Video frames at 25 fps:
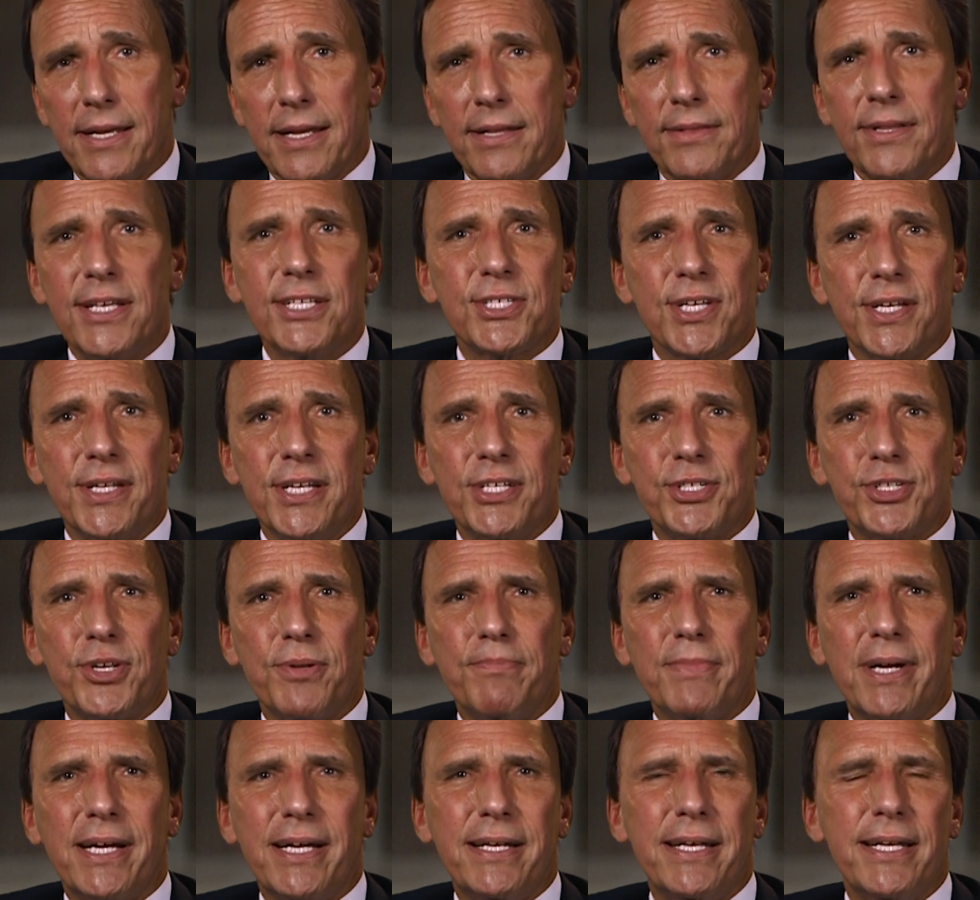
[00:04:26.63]
This condition
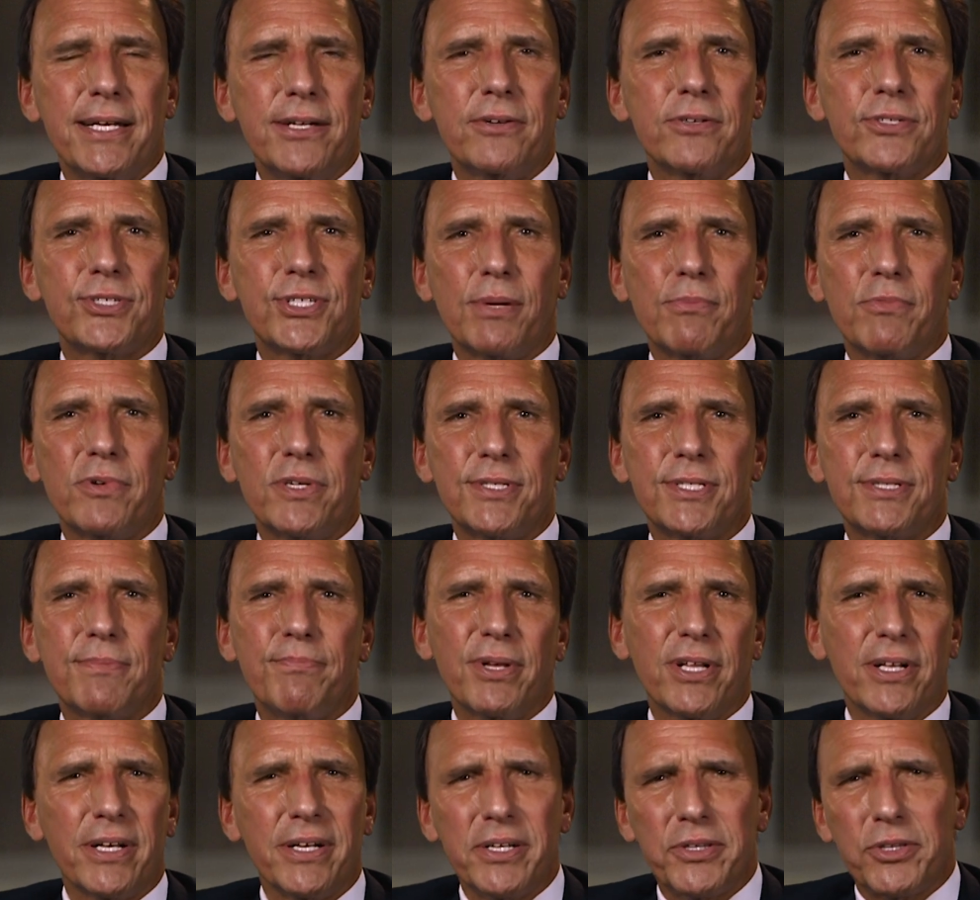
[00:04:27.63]
might hinder someone's
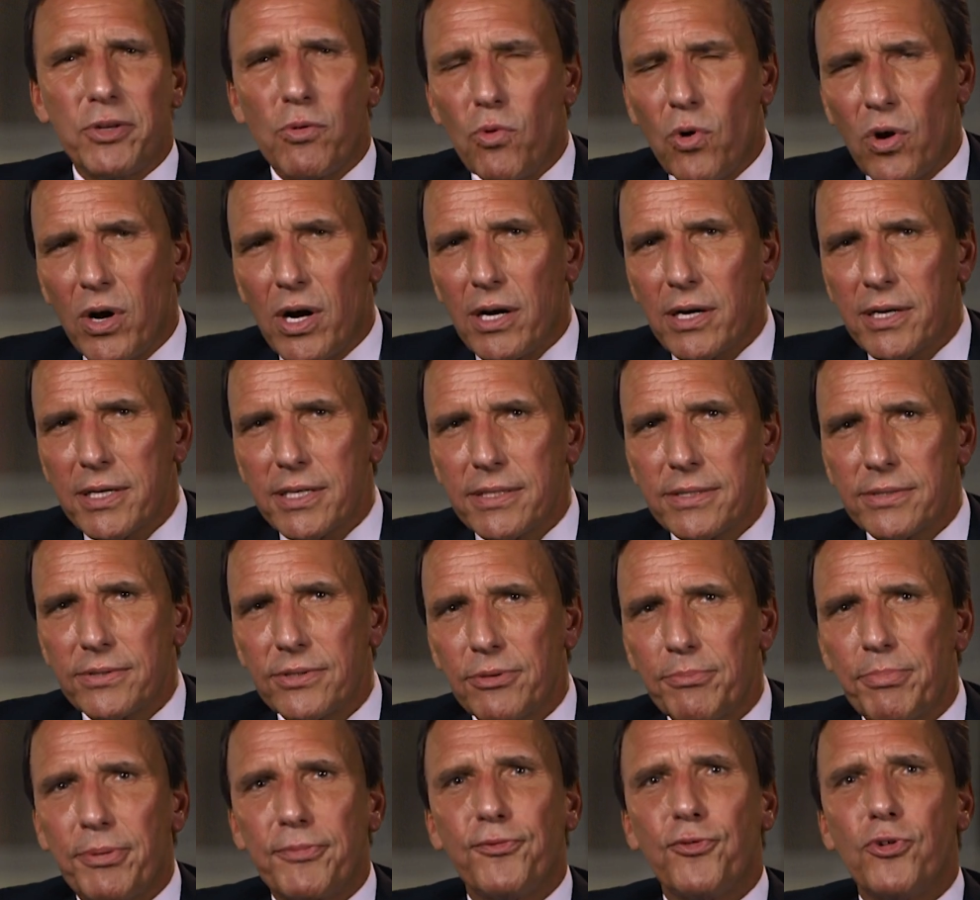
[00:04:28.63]
ability to walk
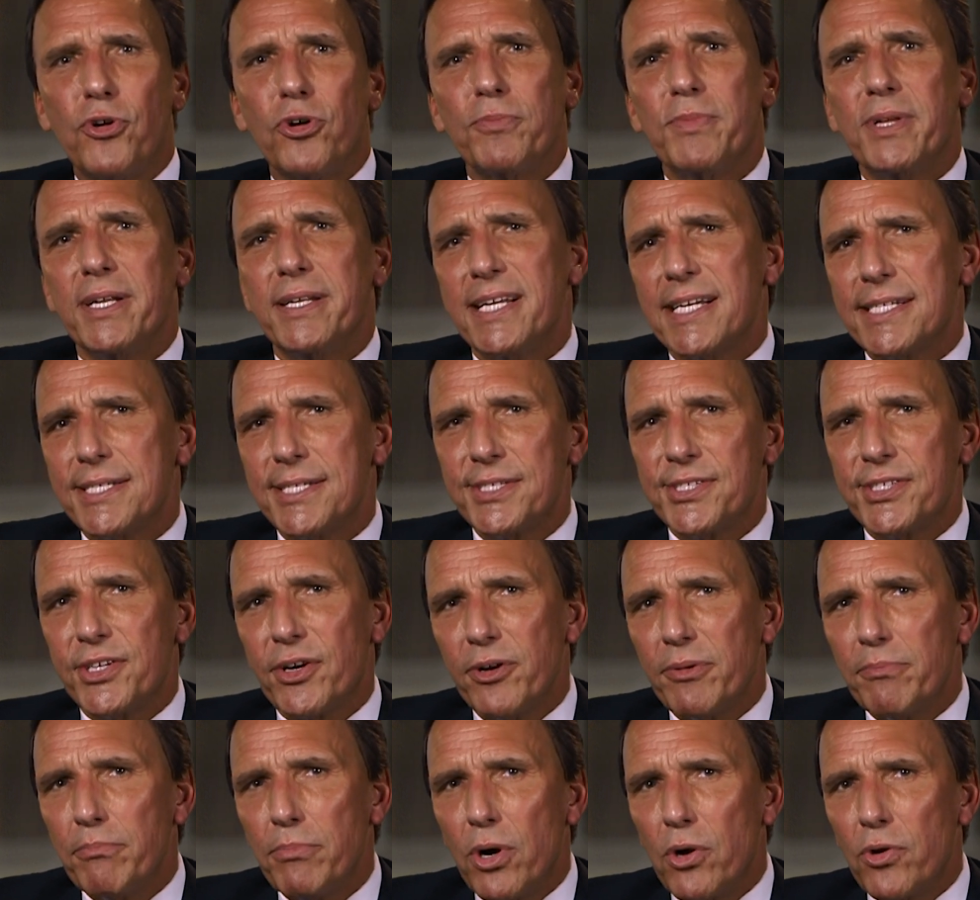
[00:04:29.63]
or perform the
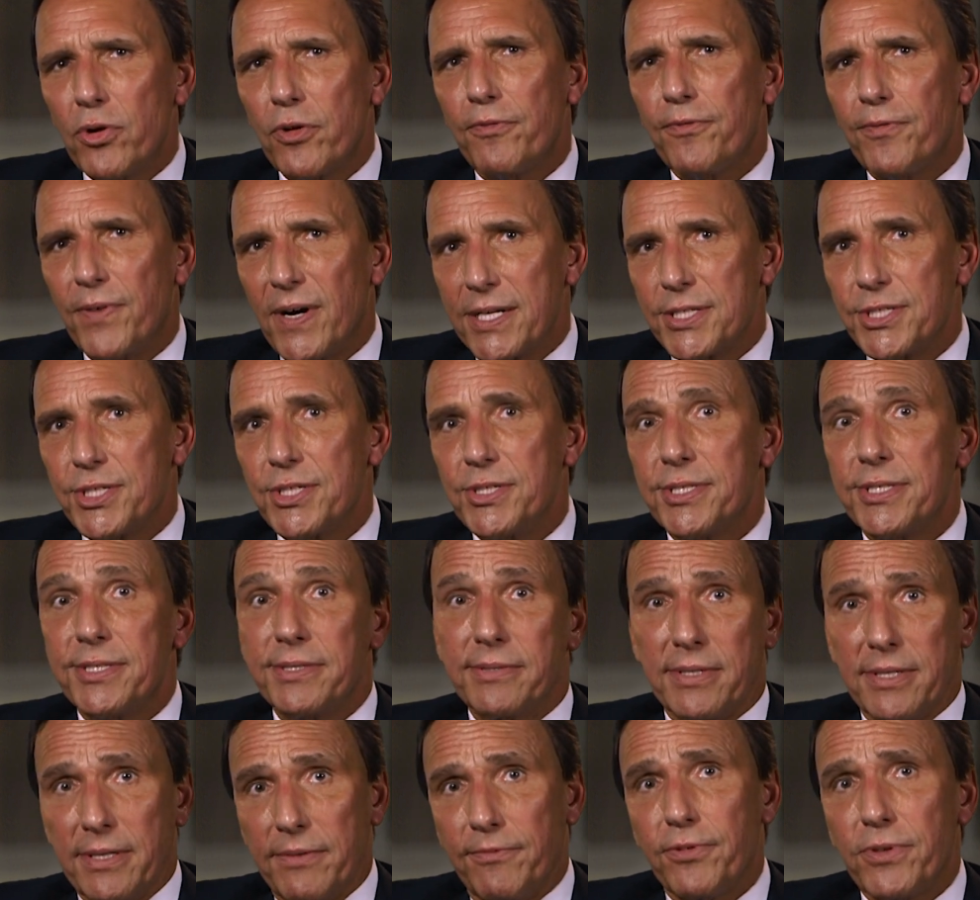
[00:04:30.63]
necessary motor functions
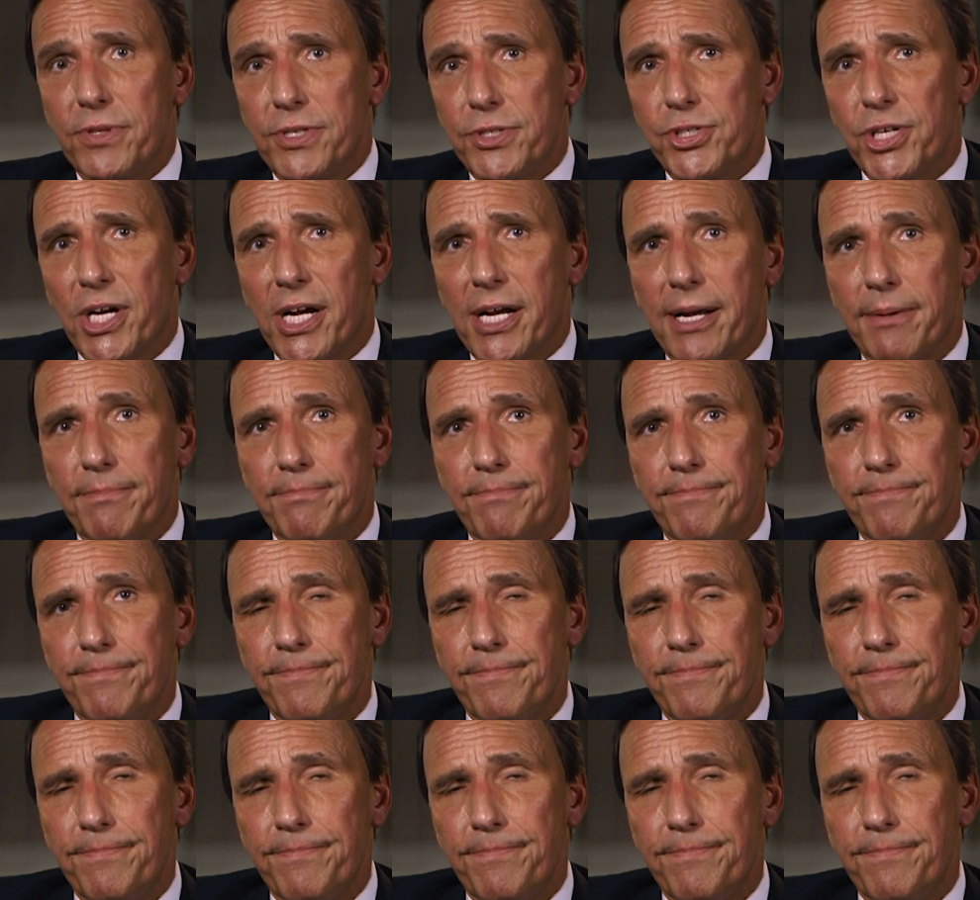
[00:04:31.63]
for the job.